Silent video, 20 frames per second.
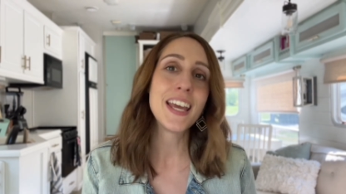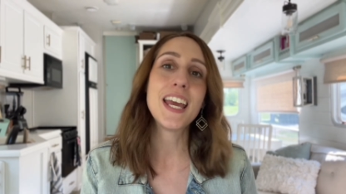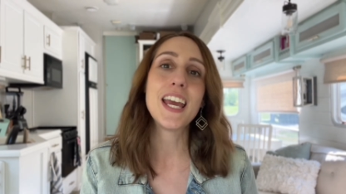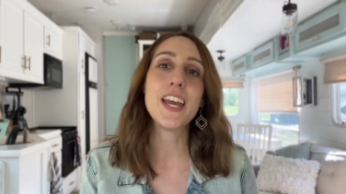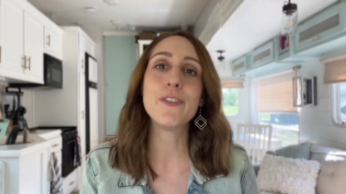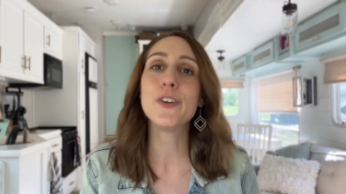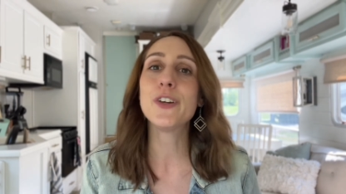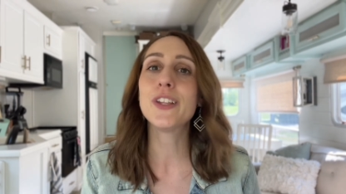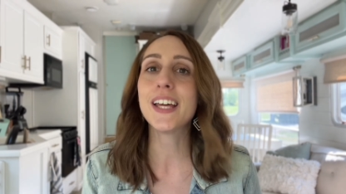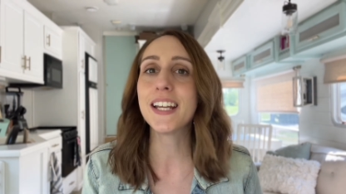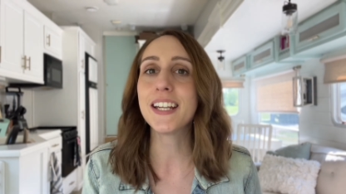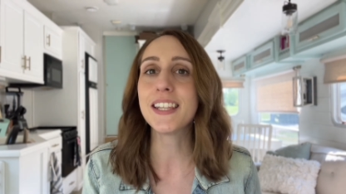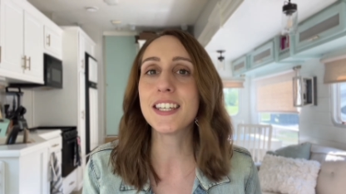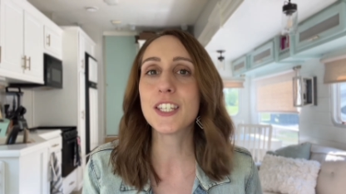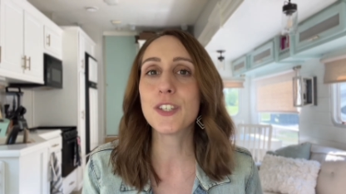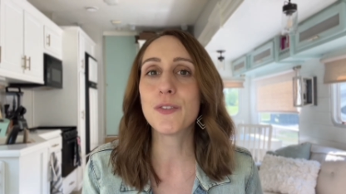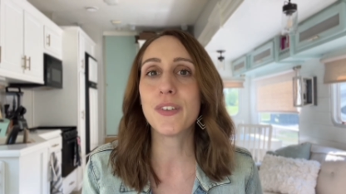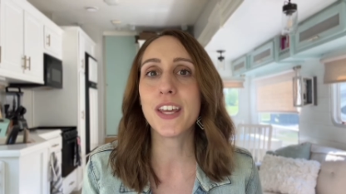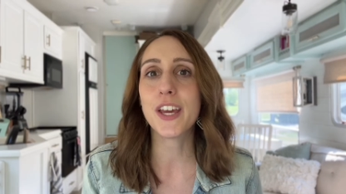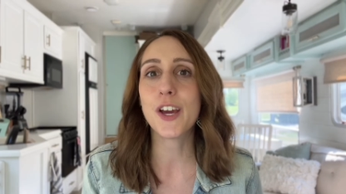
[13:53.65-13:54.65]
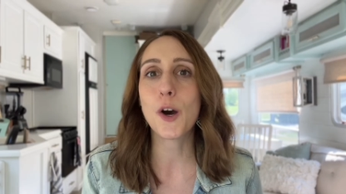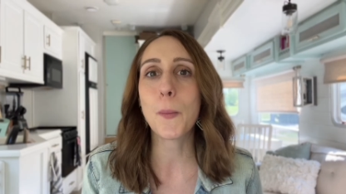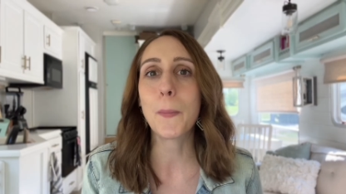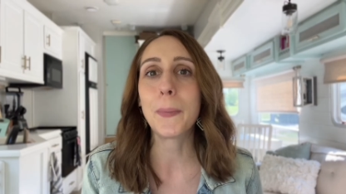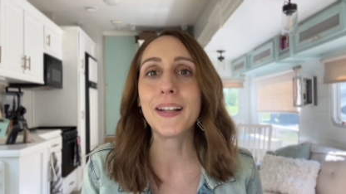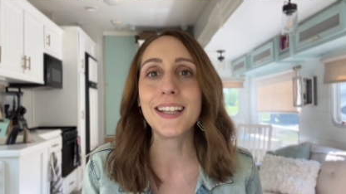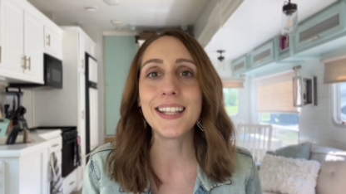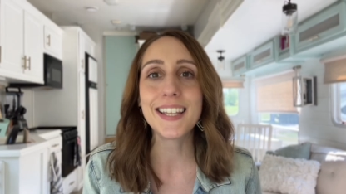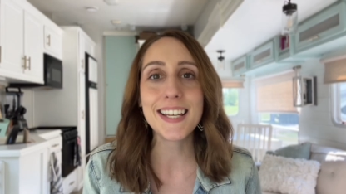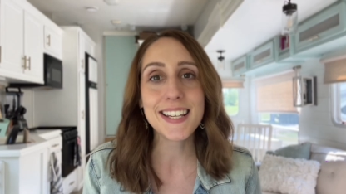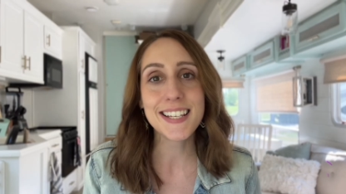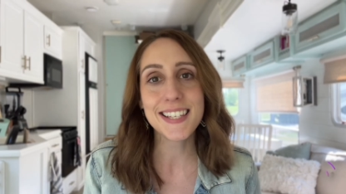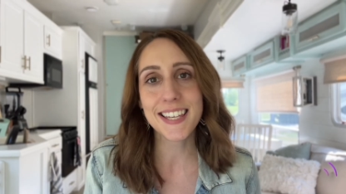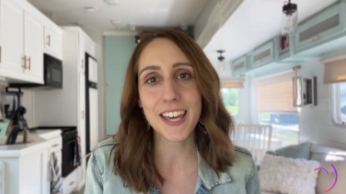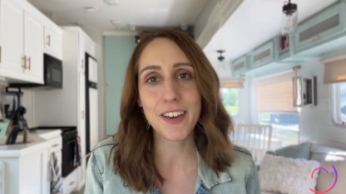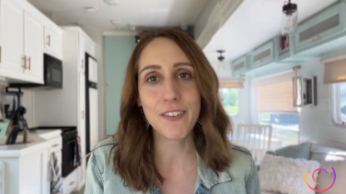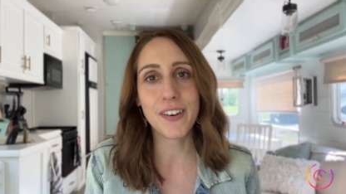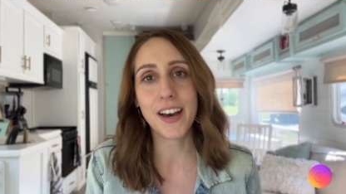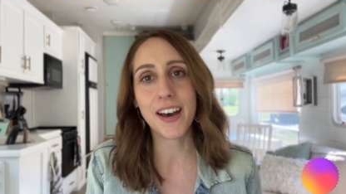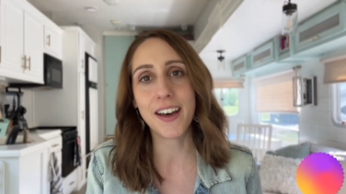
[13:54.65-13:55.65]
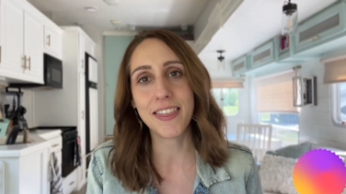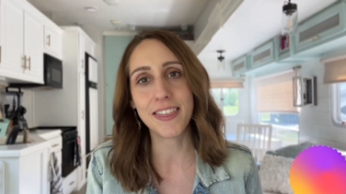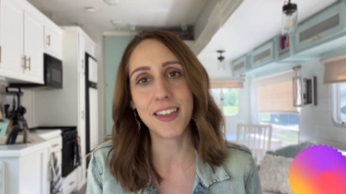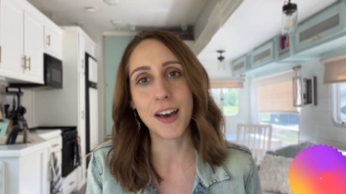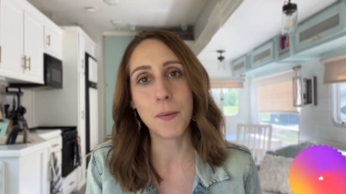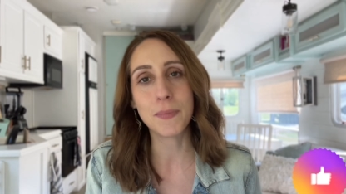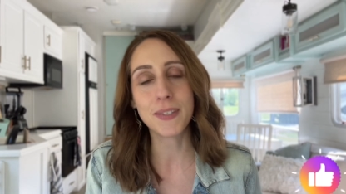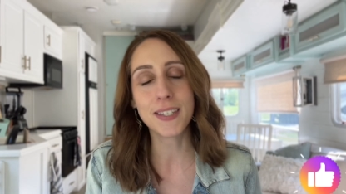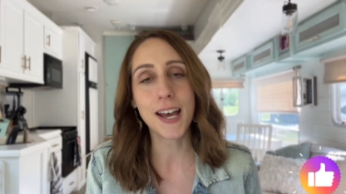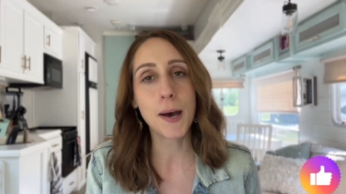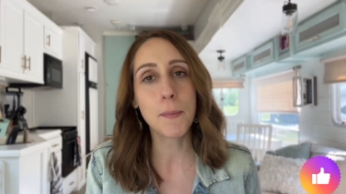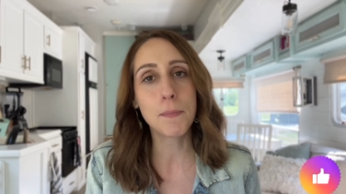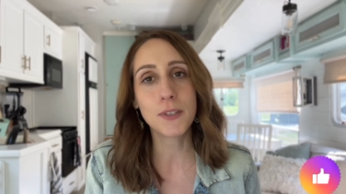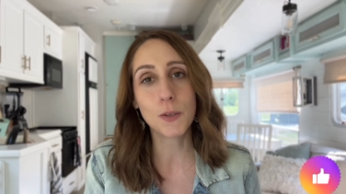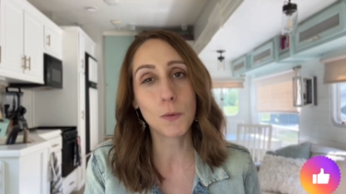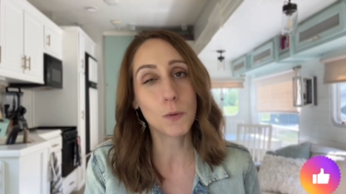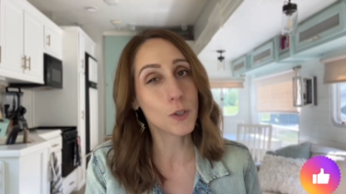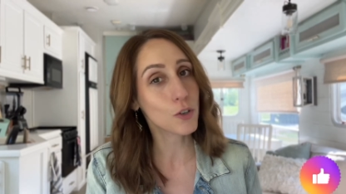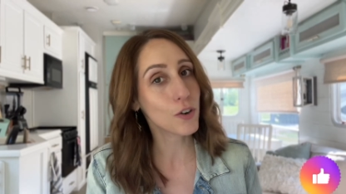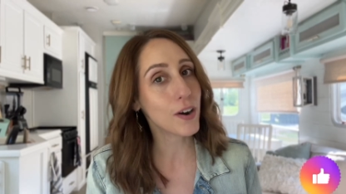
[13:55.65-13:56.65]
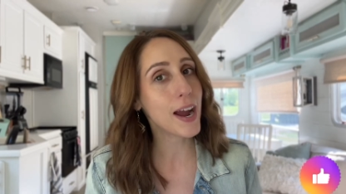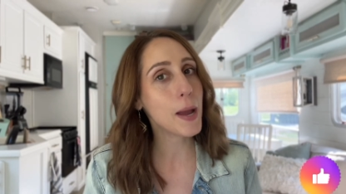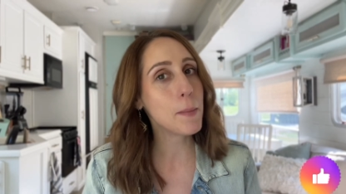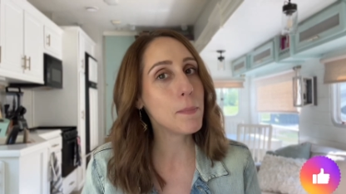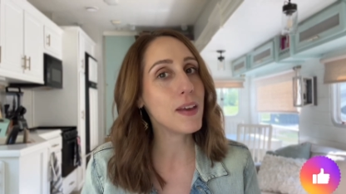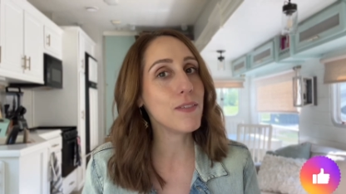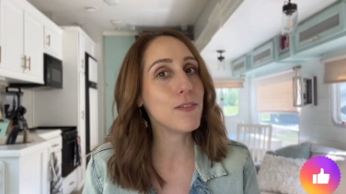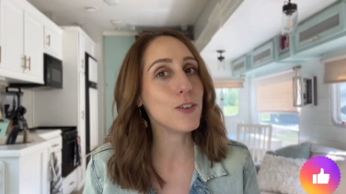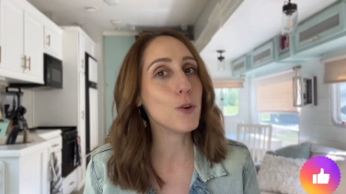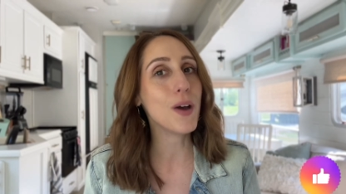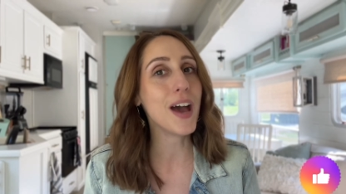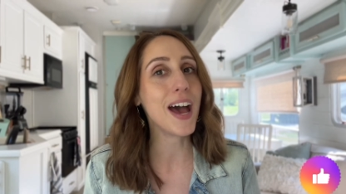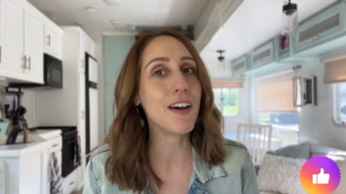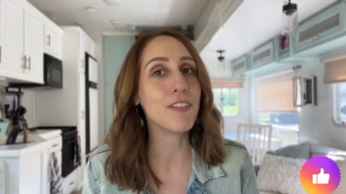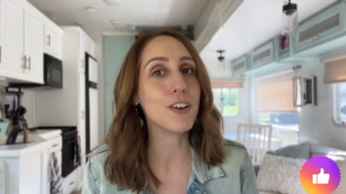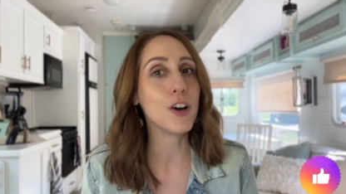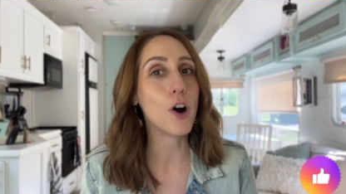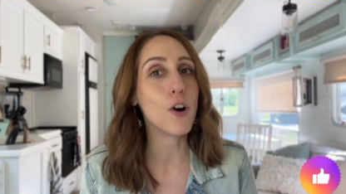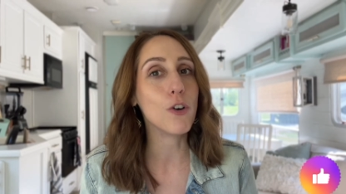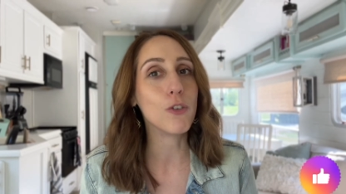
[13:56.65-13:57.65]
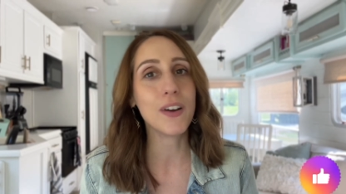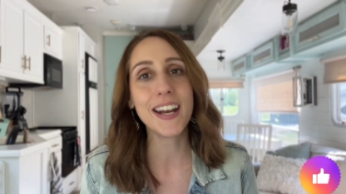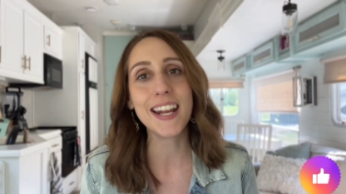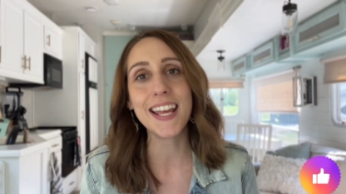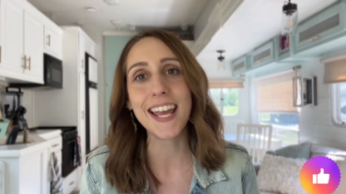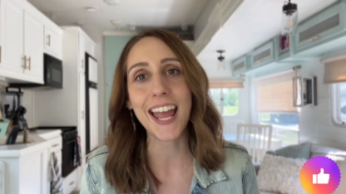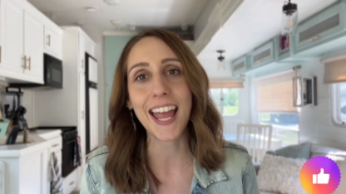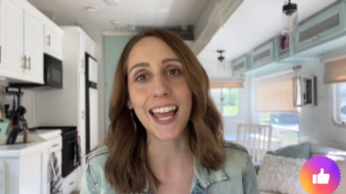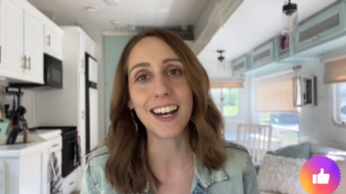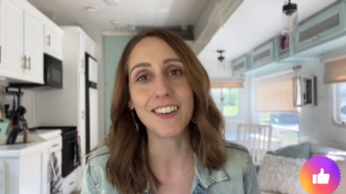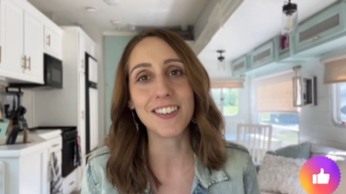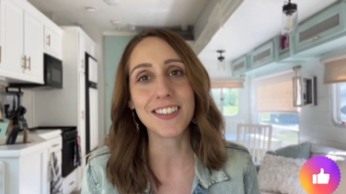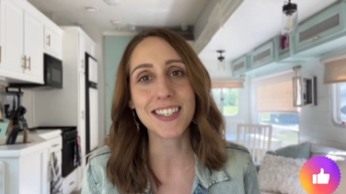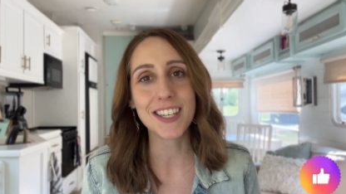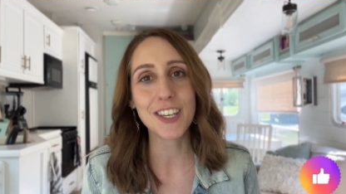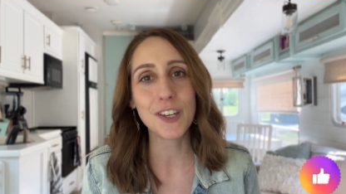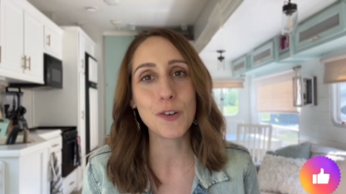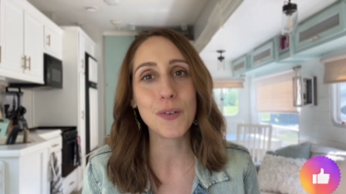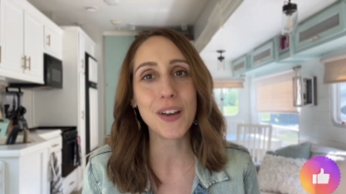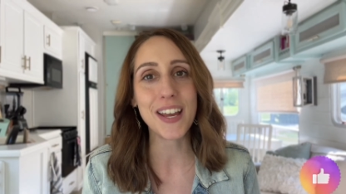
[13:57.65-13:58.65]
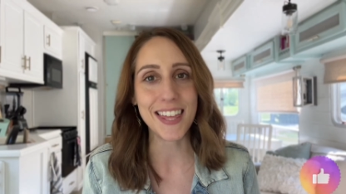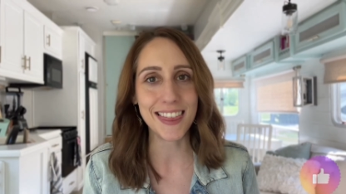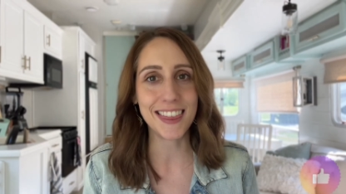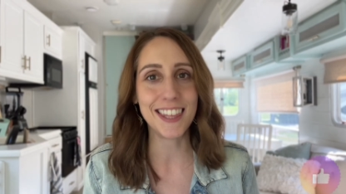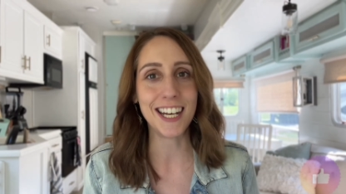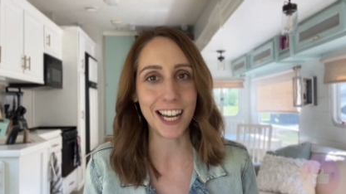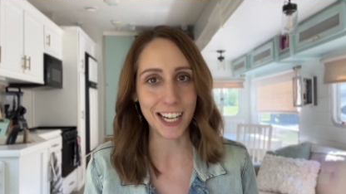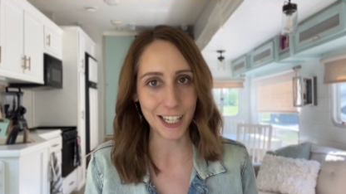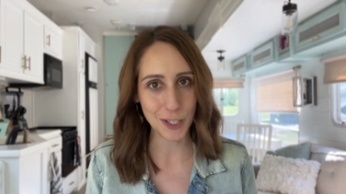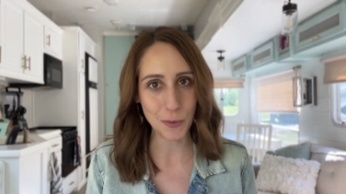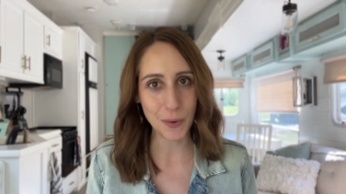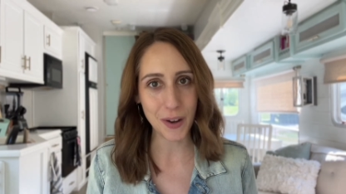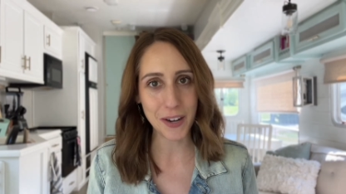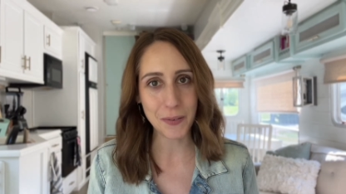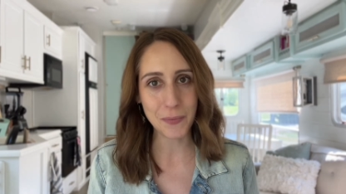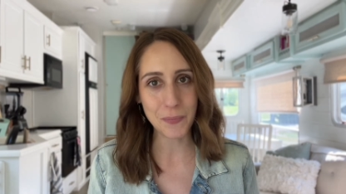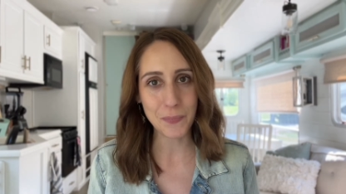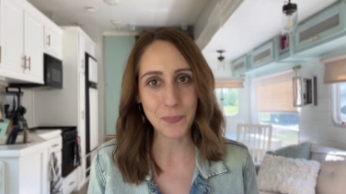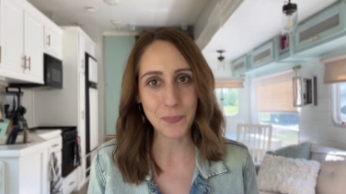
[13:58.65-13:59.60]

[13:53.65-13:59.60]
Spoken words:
If you liked this video, please give it a thumbs up, subscribe if you haven't already, and I'll see you in the next one.